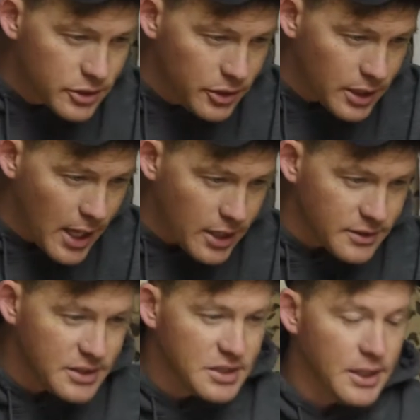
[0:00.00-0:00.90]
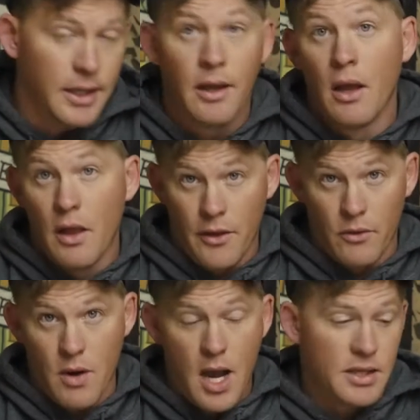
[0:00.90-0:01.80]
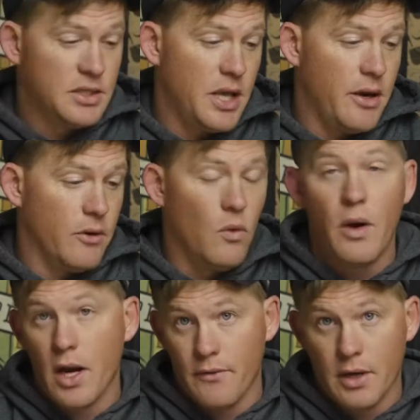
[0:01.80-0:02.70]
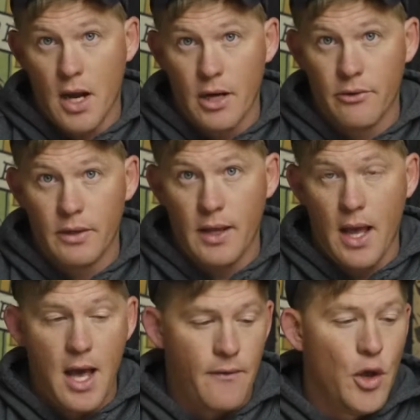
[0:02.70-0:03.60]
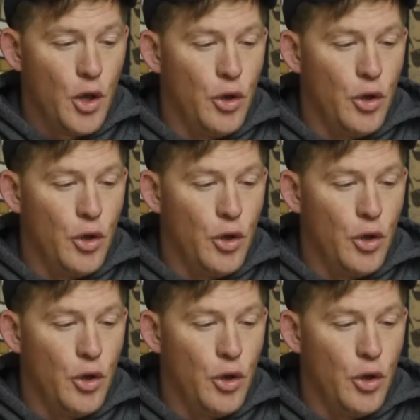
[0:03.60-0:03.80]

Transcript: you can actually see the rock set or whatever concrete they have